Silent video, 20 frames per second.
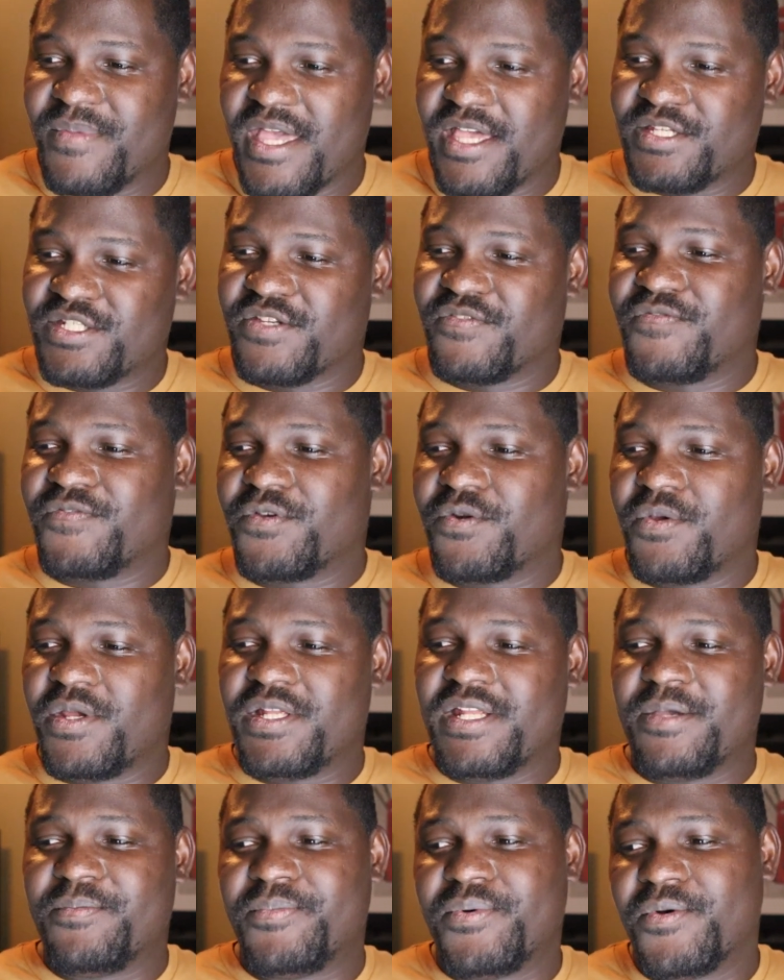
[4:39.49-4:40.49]
measure
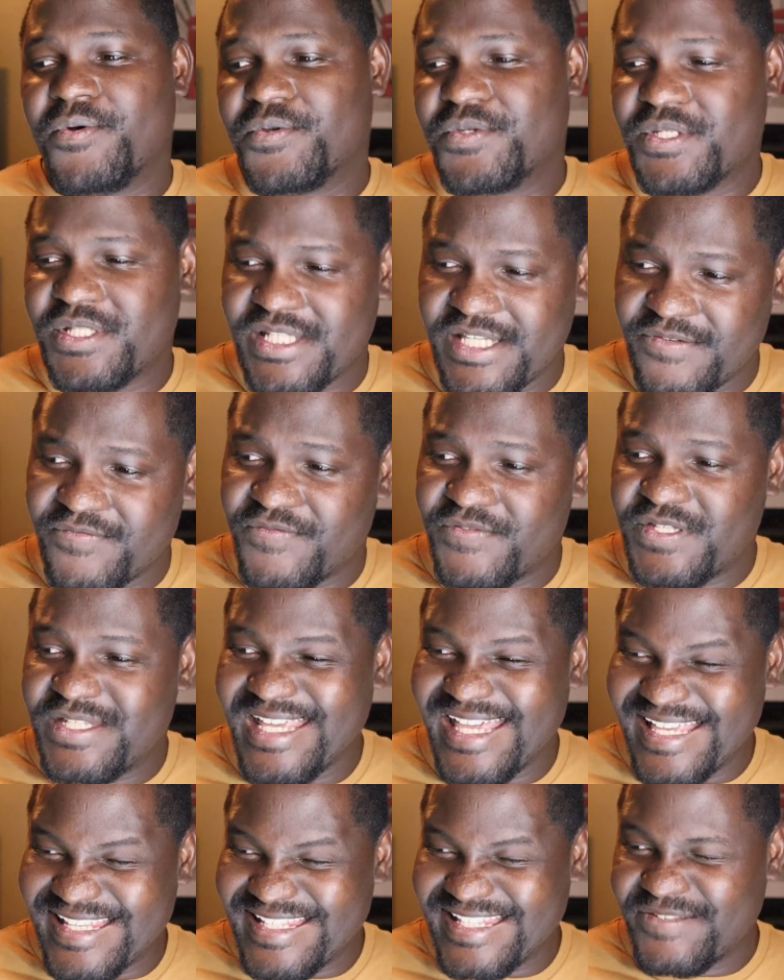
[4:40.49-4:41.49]
following a positive
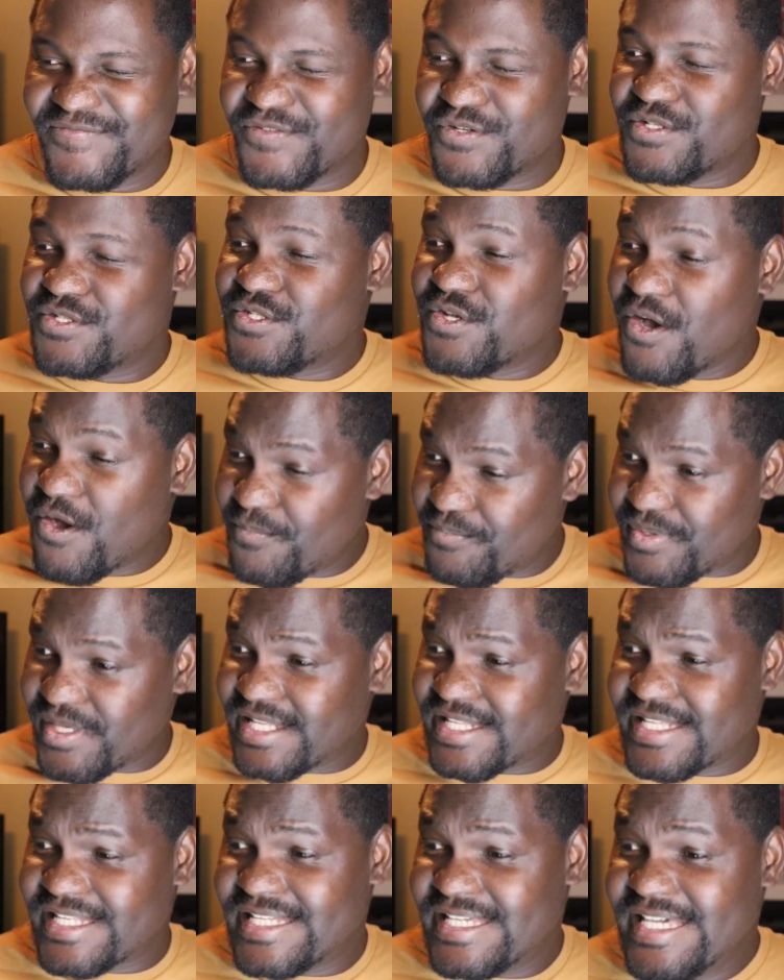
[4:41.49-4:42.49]
test for
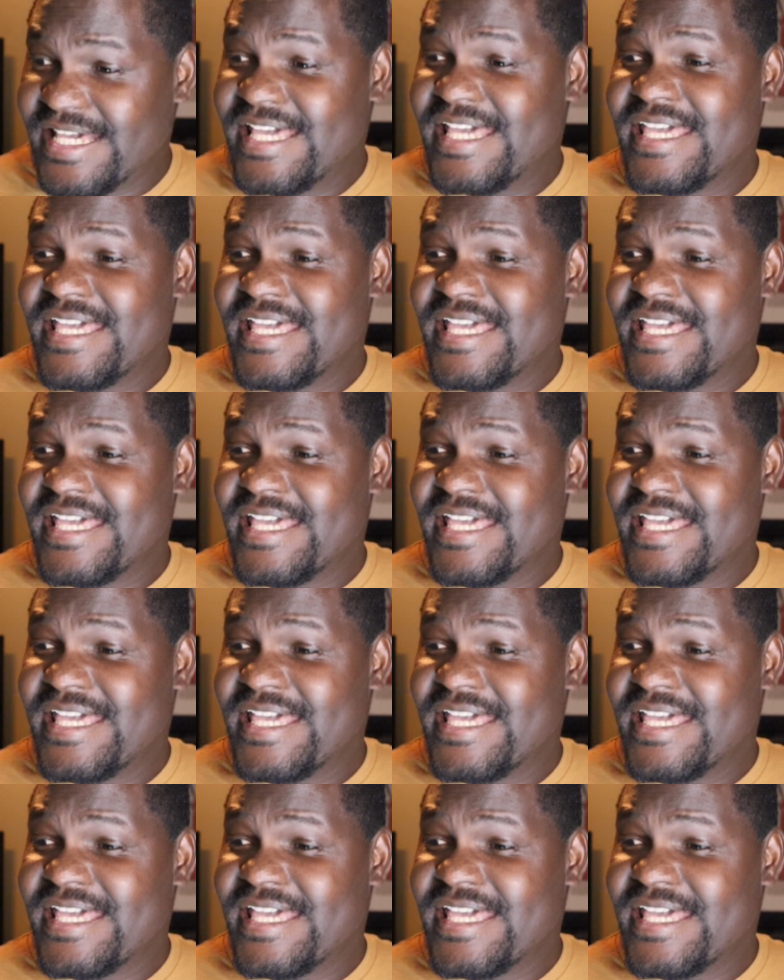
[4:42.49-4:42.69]
doping.